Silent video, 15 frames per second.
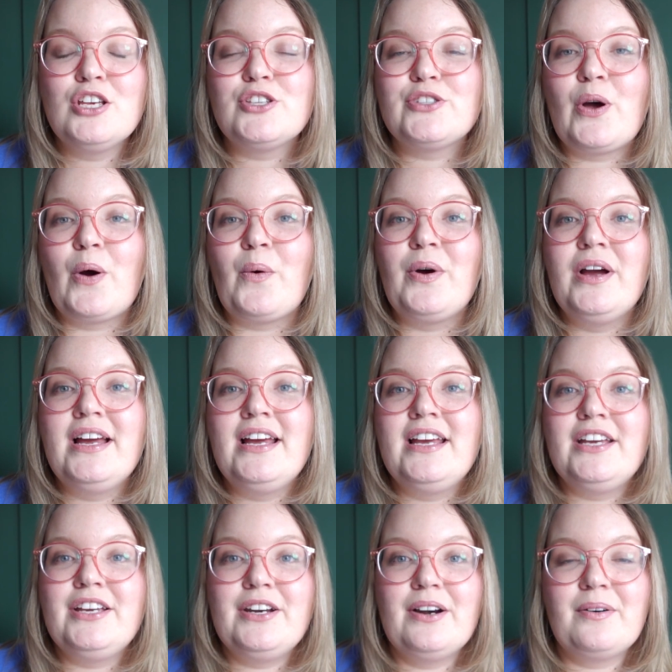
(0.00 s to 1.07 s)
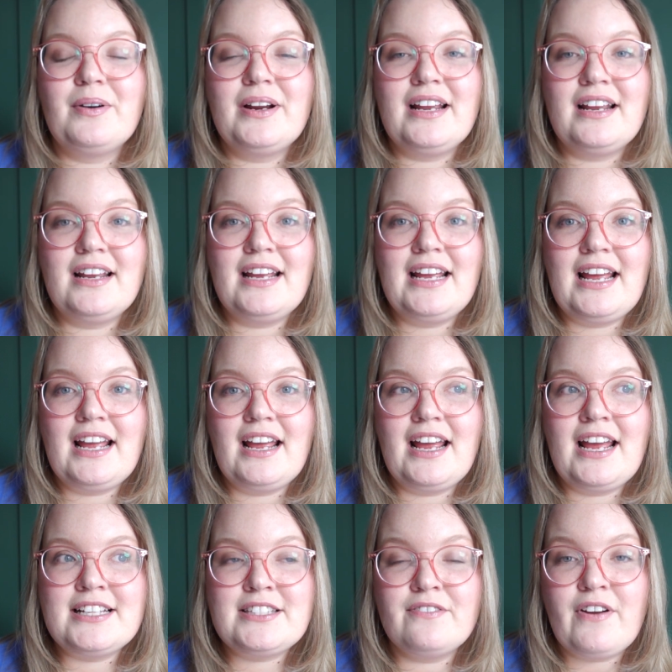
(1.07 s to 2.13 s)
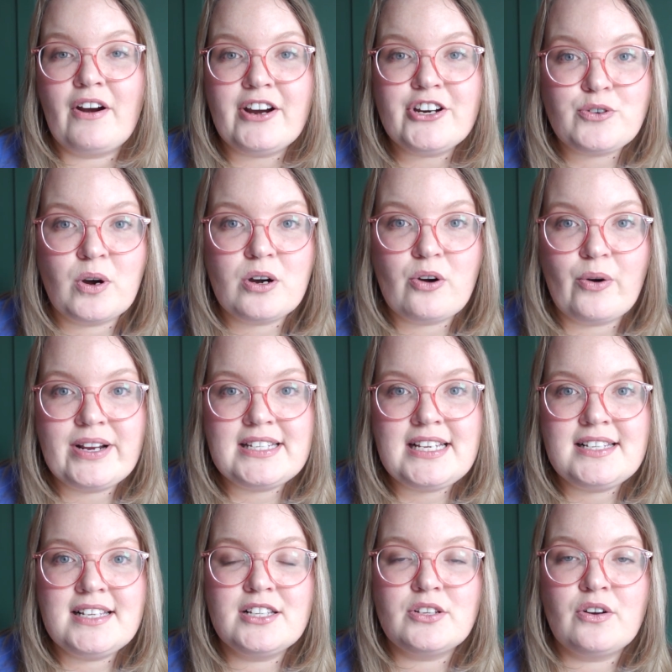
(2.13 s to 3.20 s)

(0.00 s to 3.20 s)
So, you know, it's a very short growing season.